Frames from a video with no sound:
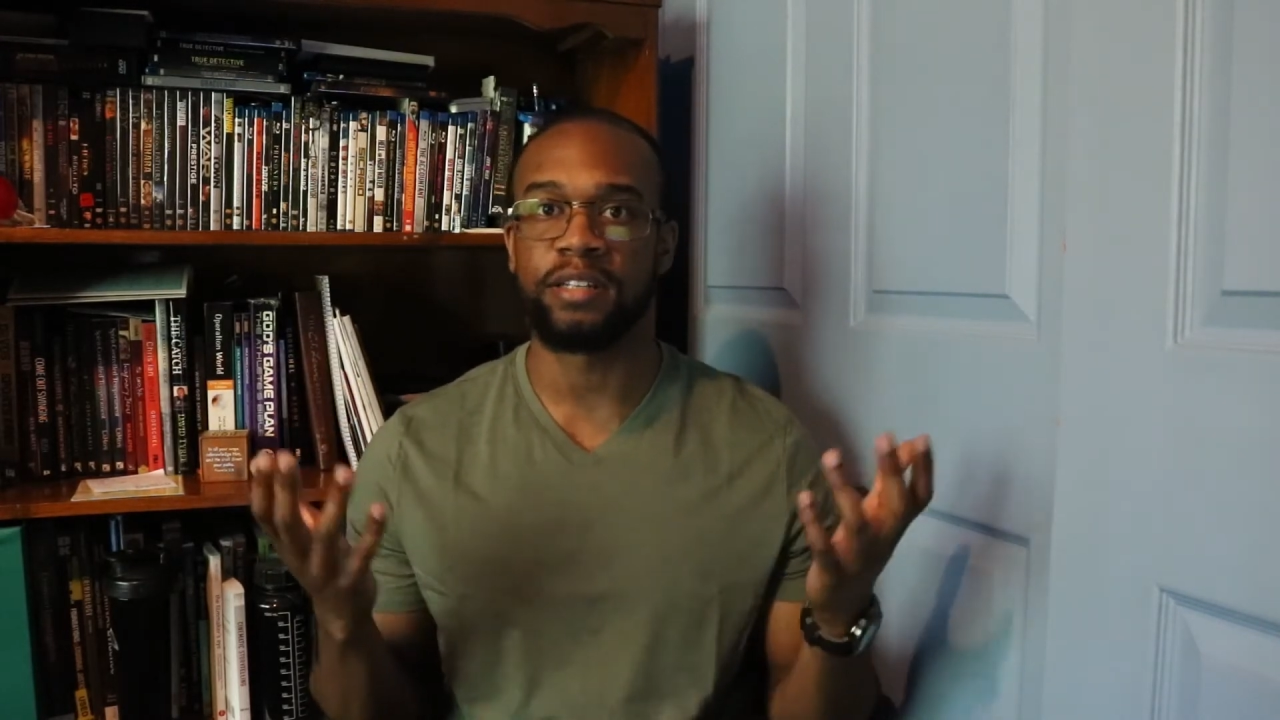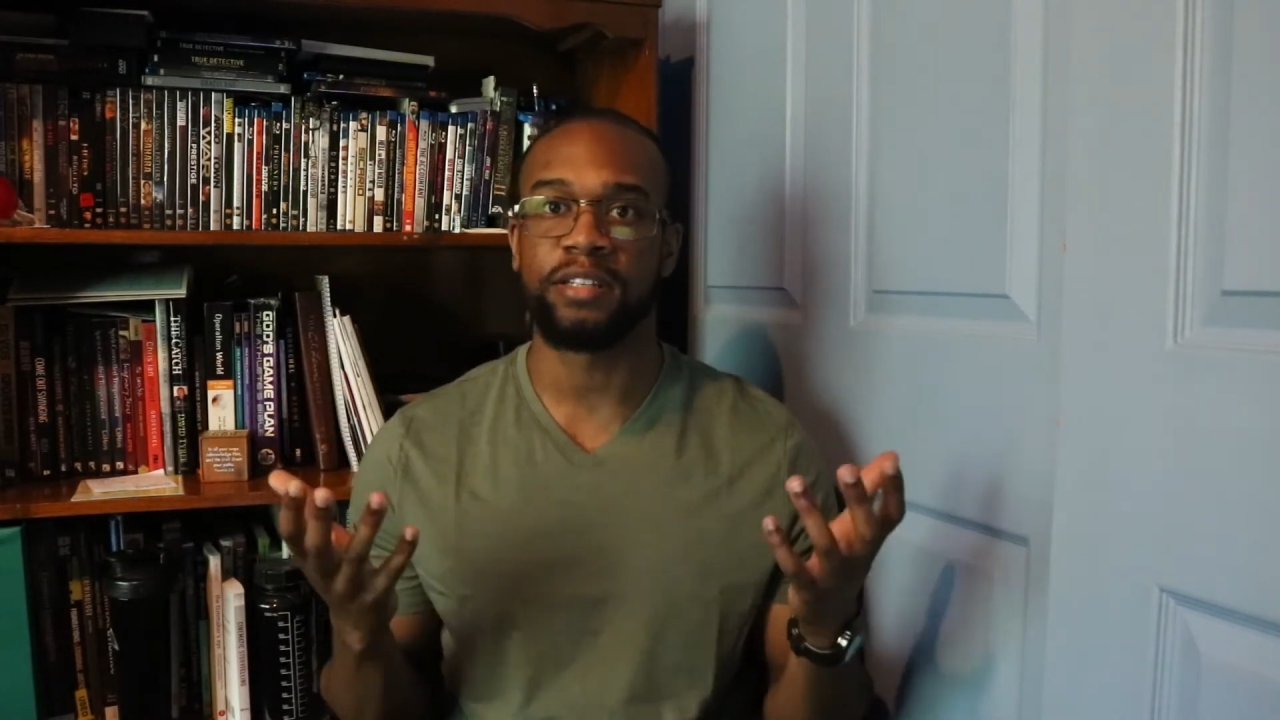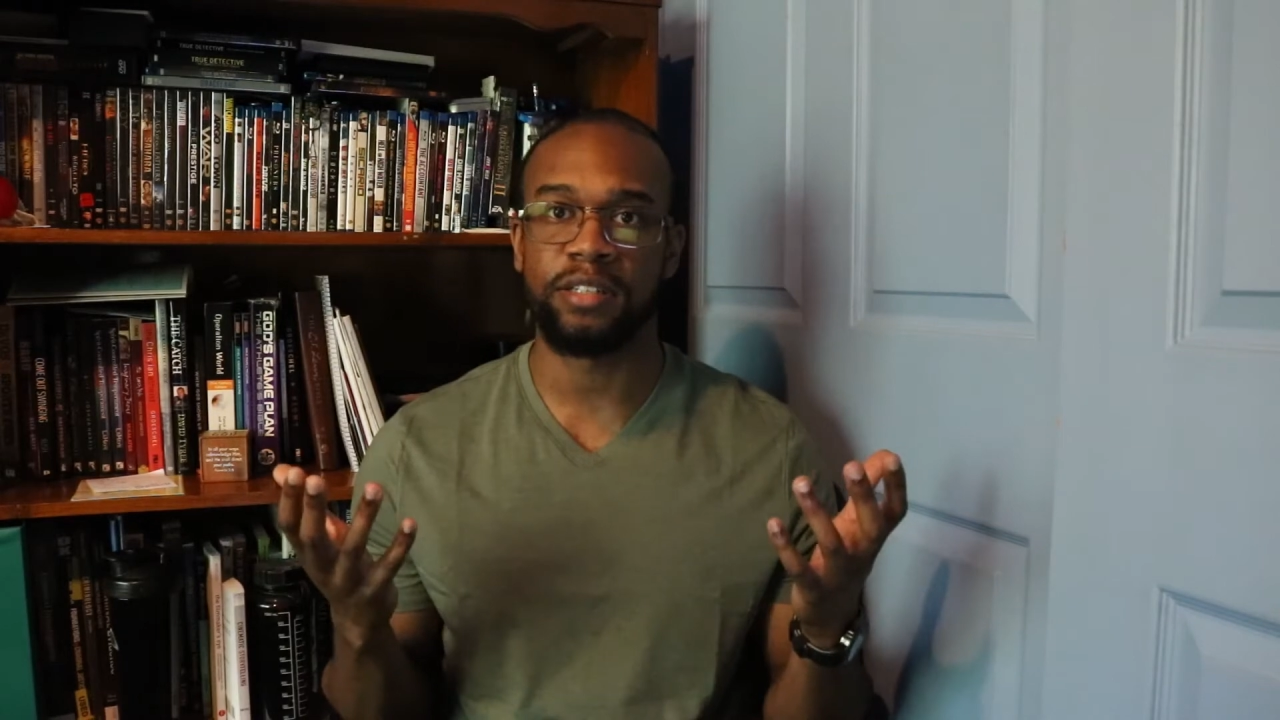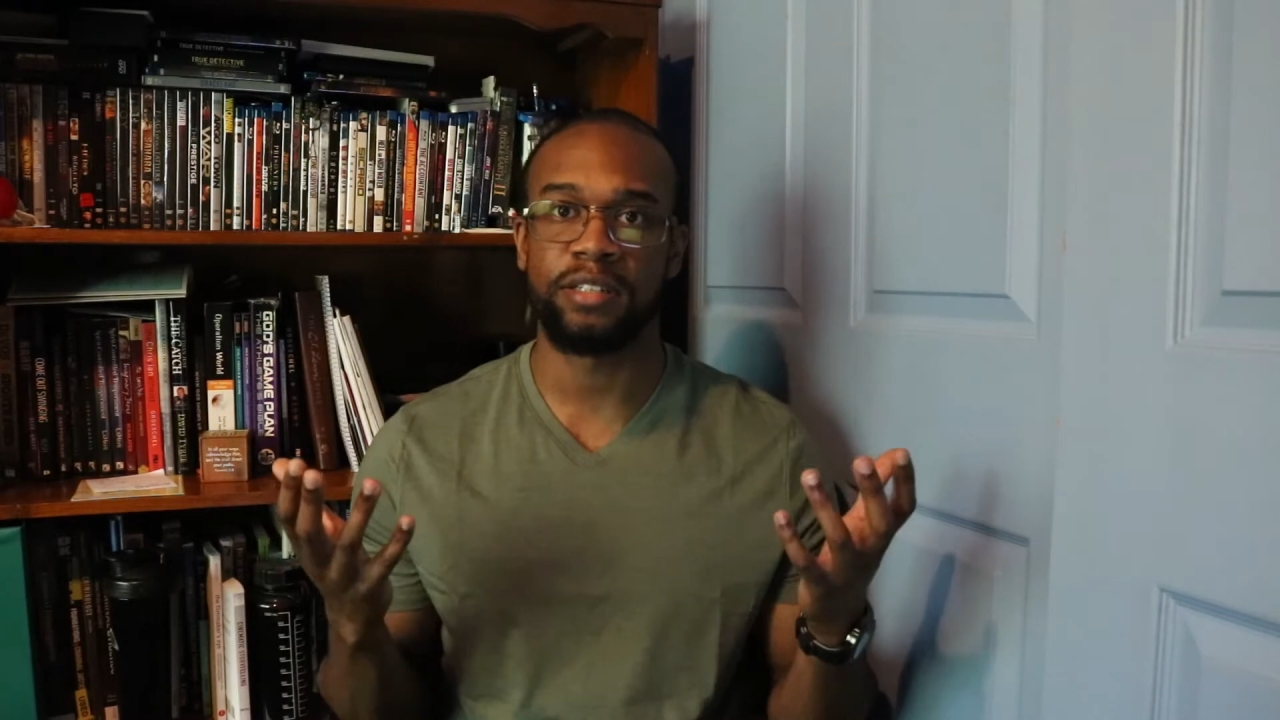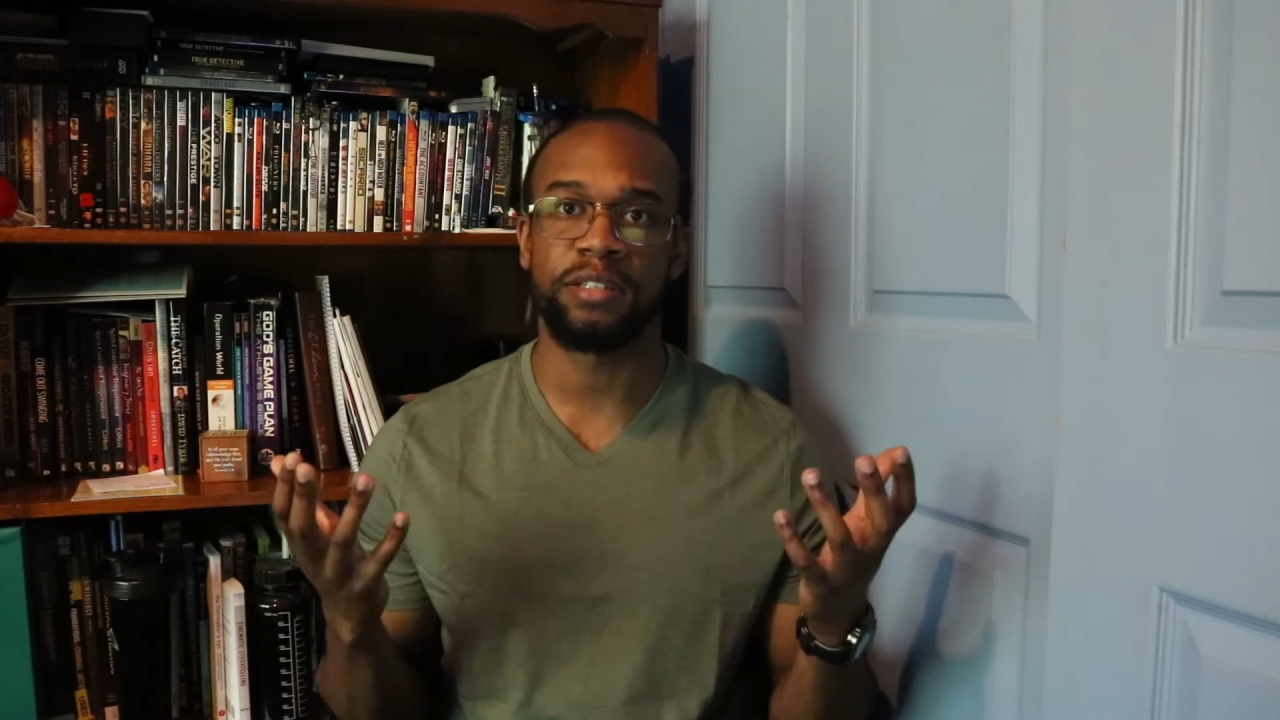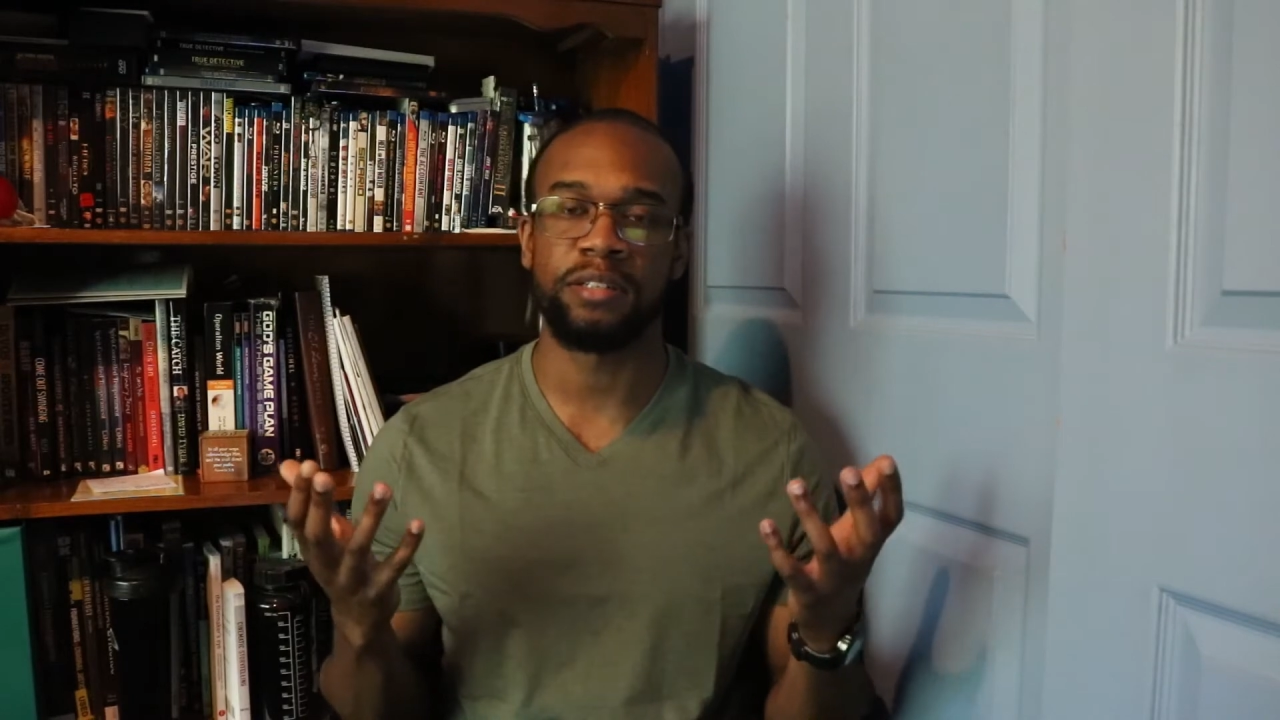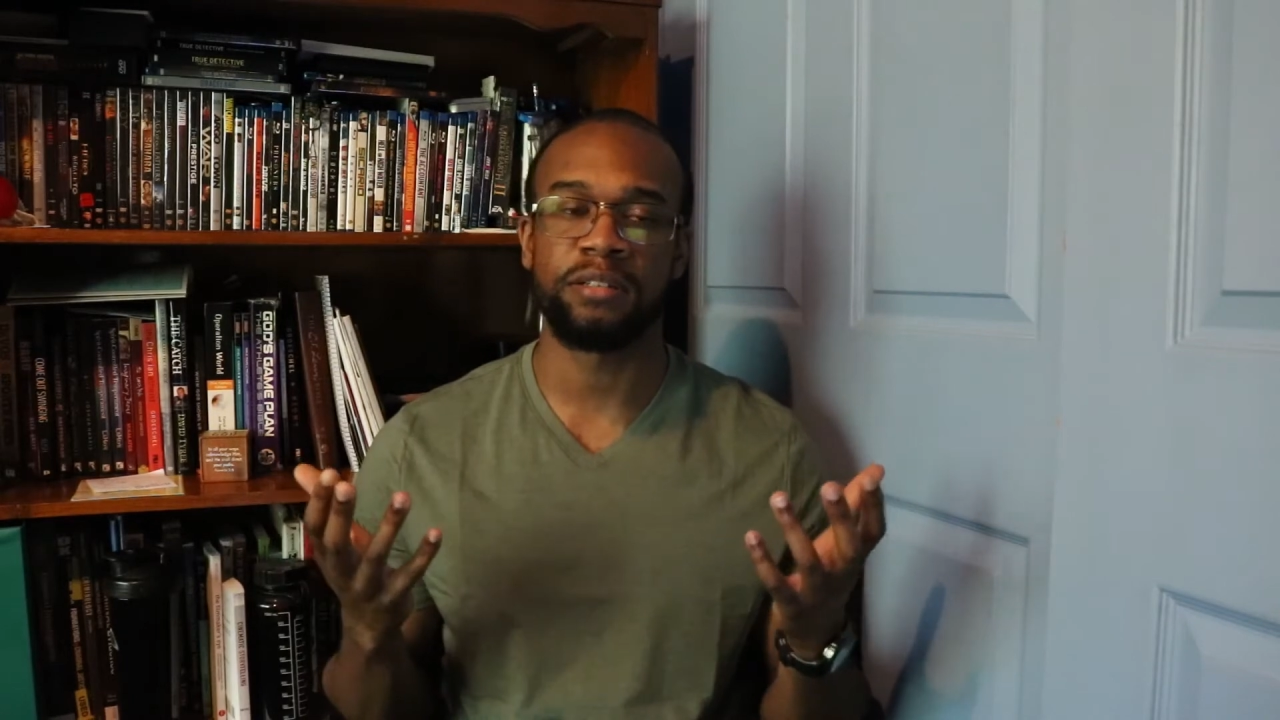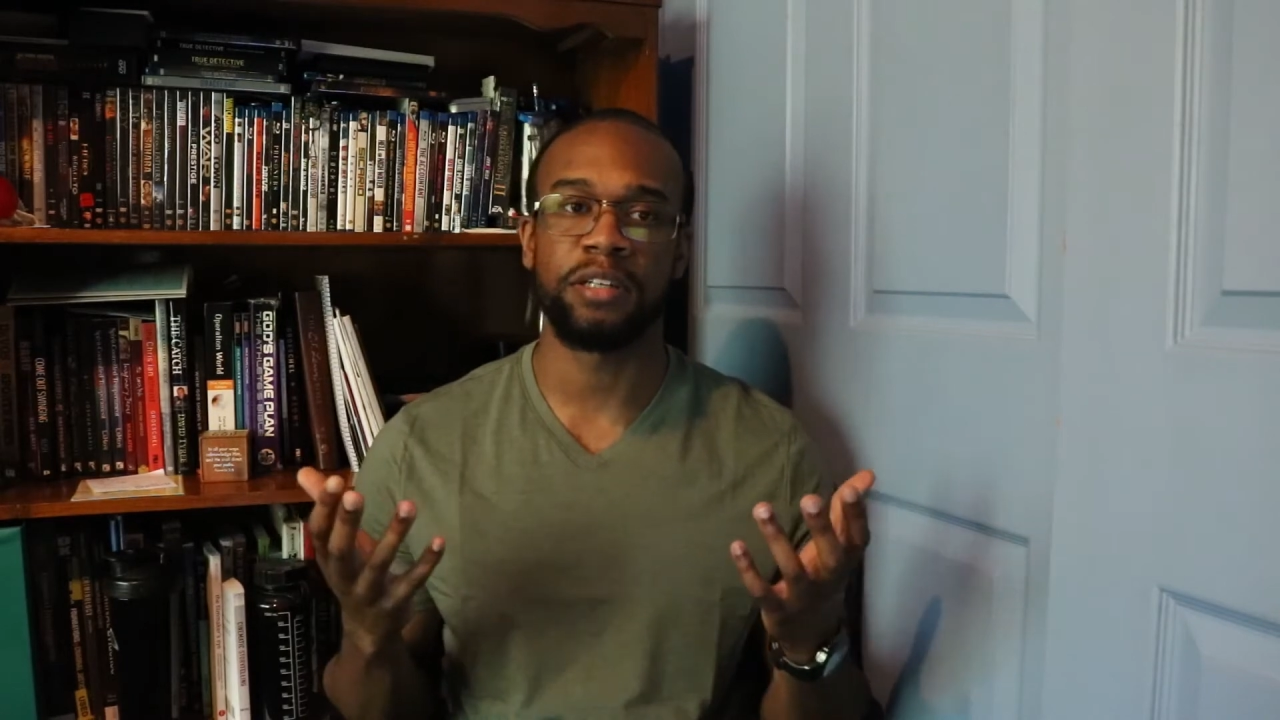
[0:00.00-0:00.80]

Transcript: this is